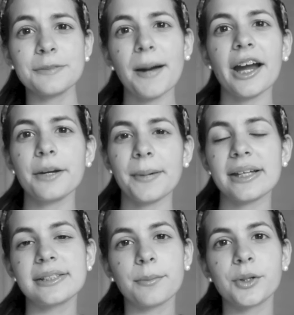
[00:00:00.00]
Inspired
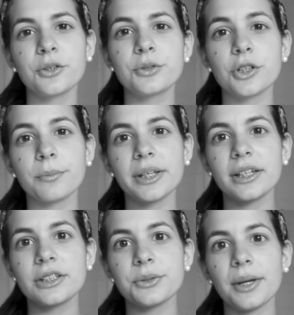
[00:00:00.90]
by someone who told me
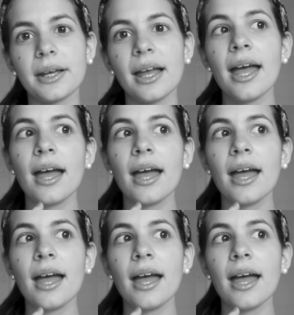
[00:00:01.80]
to do it